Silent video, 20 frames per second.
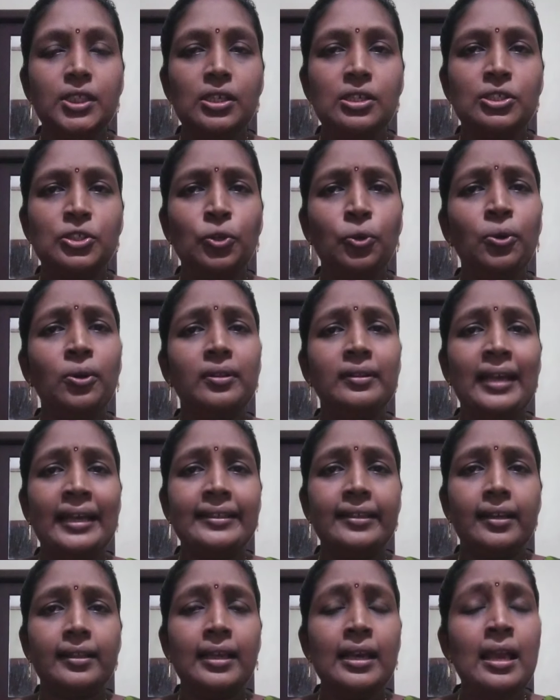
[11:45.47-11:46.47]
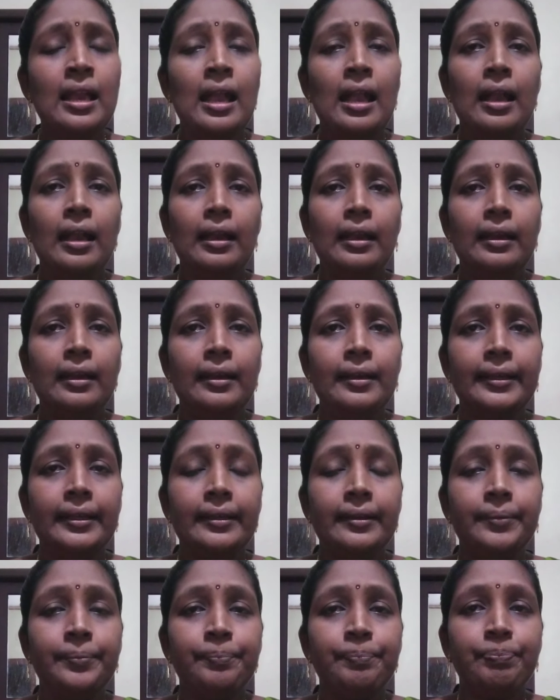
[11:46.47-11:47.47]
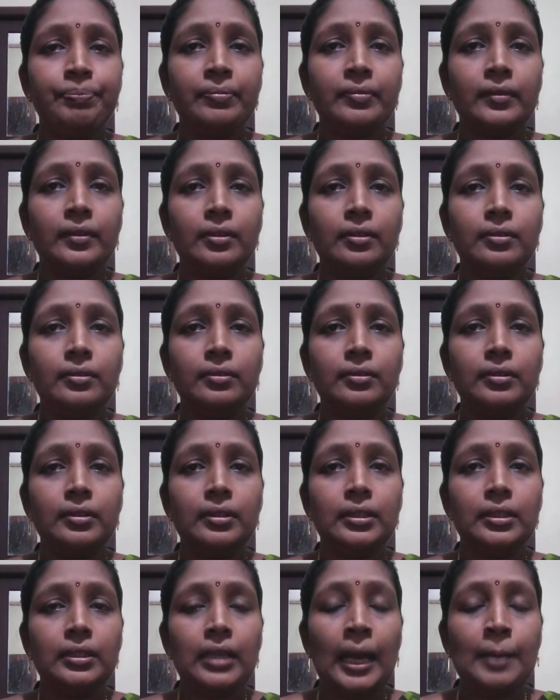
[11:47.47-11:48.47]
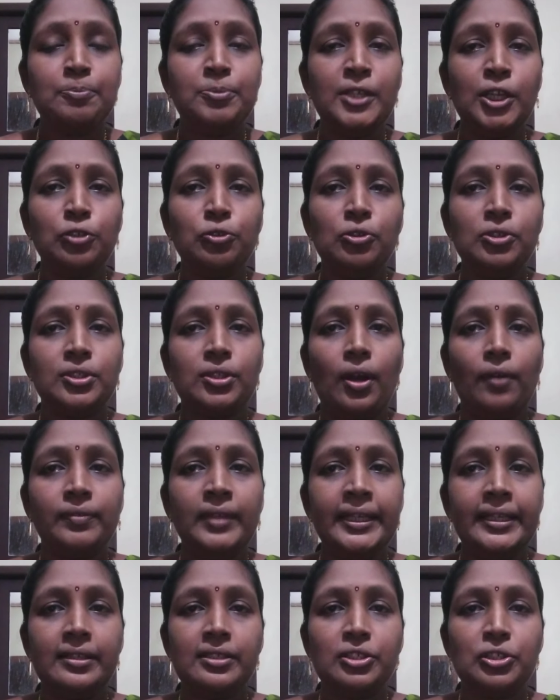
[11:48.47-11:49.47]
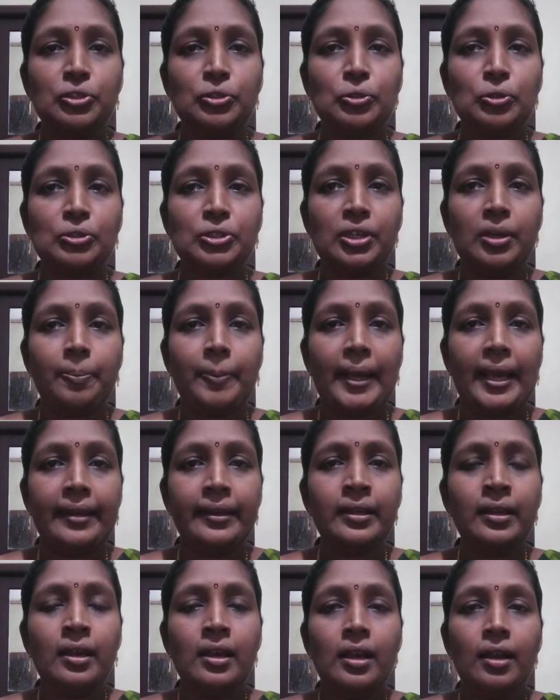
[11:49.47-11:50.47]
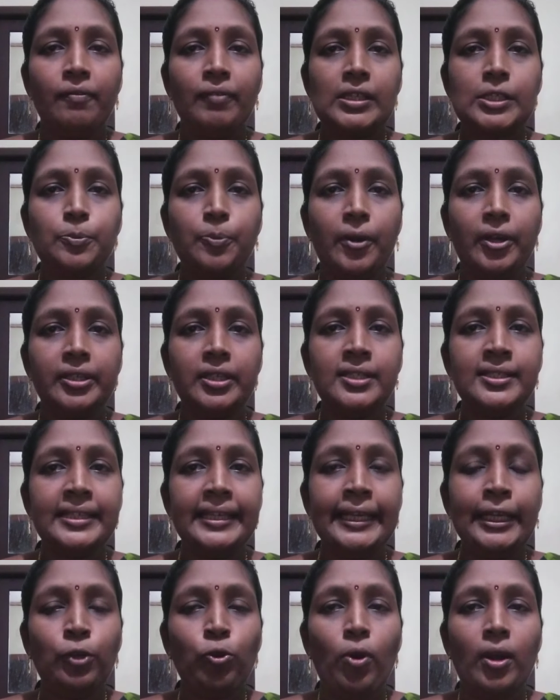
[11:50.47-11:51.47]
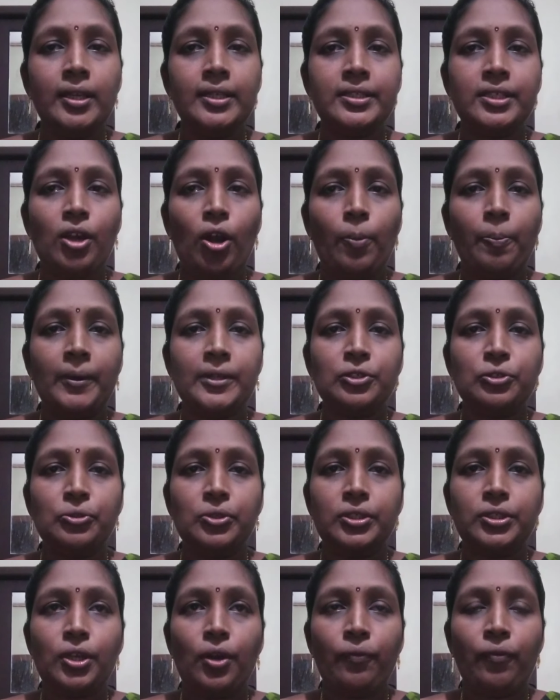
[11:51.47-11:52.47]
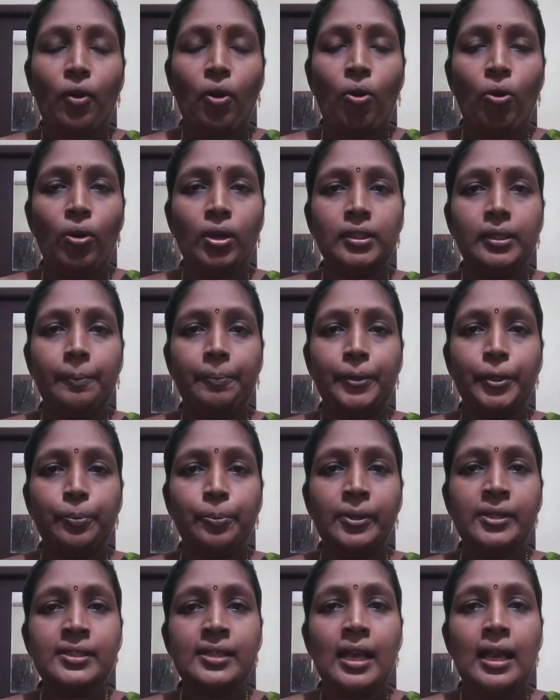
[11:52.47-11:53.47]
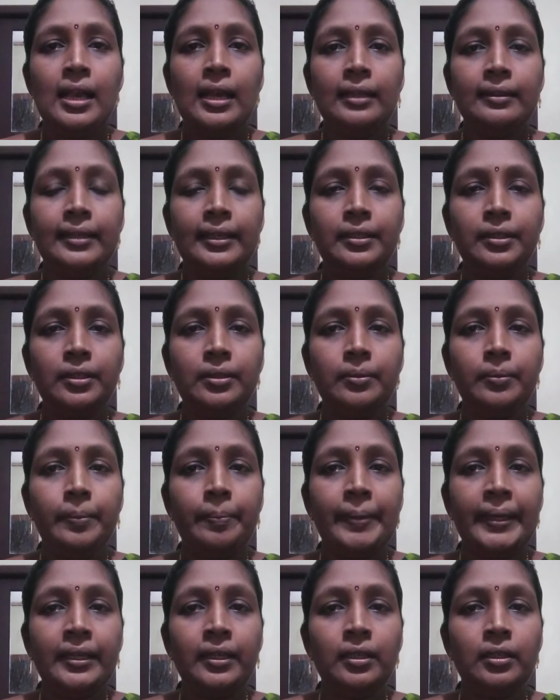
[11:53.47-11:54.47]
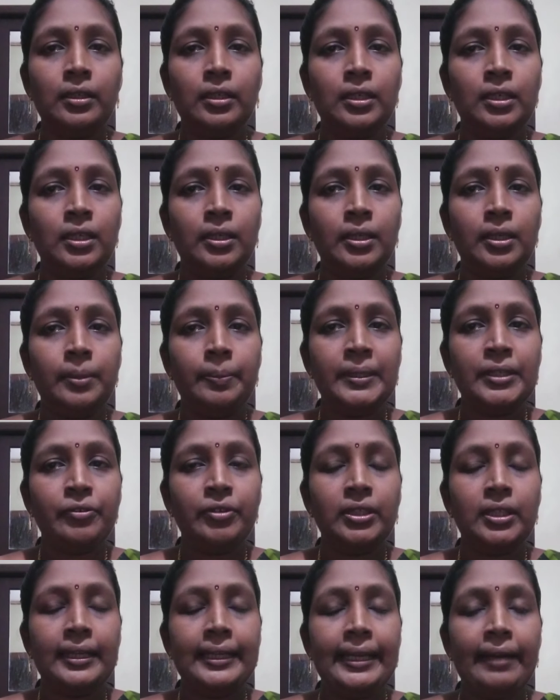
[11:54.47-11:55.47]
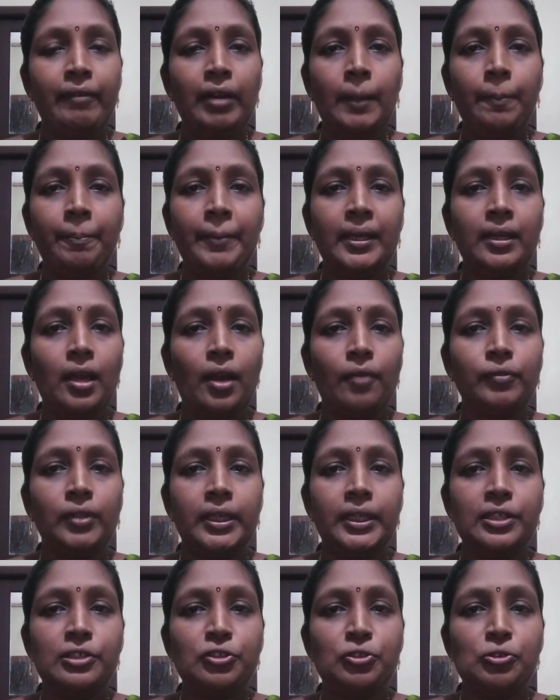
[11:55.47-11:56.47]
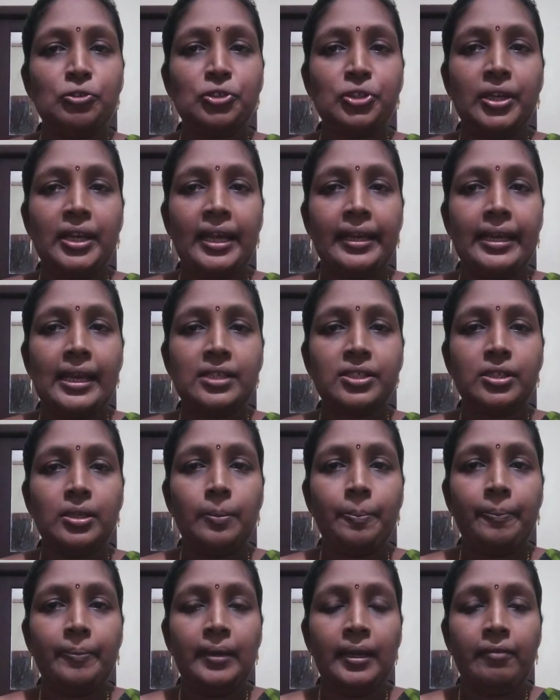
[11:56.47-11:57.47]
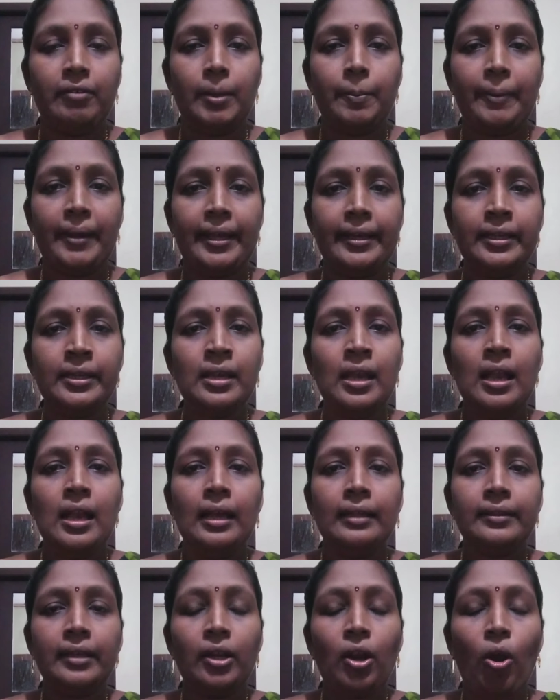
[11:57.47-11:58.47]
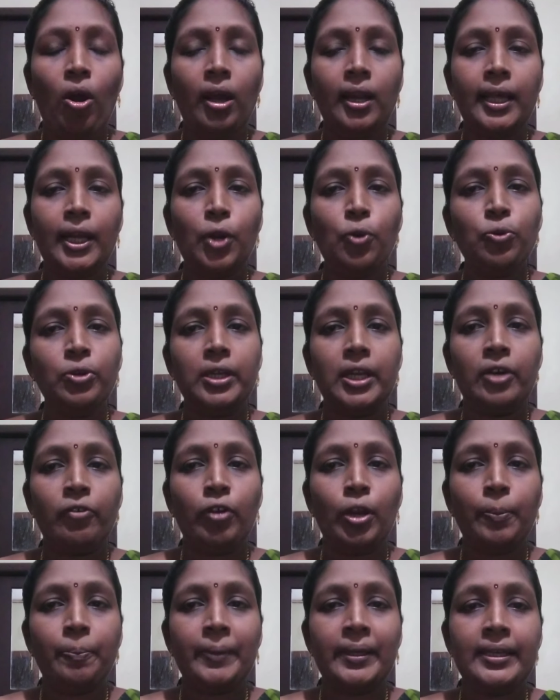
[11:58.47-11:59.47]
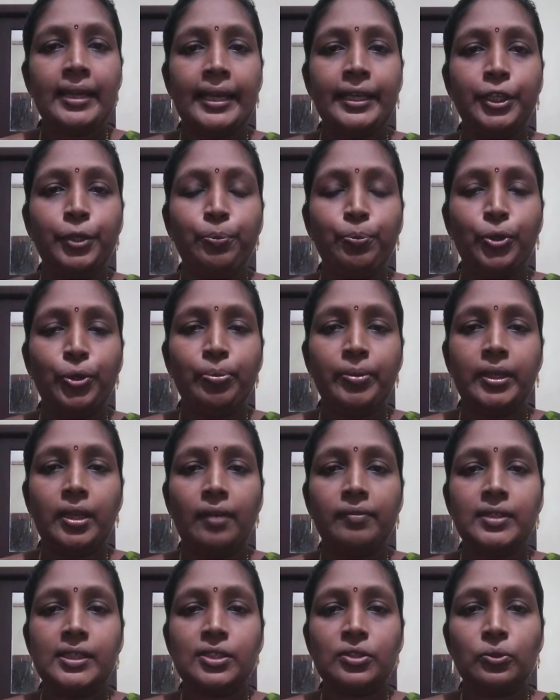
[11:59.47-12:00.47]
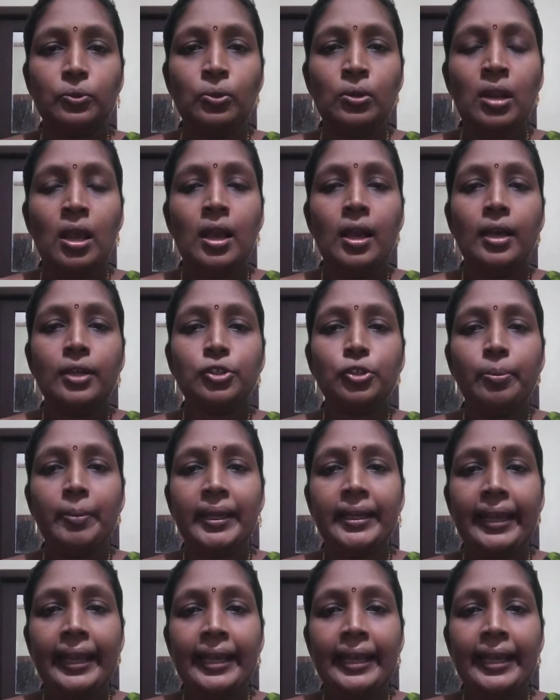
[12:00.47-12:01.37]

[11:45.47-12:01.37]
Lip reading: So that are the objectives of the institutional planning. First point is equality opportunity of all the pupils, then bring between the development of the institution and national level planning, then all around development and improvement of the school, to make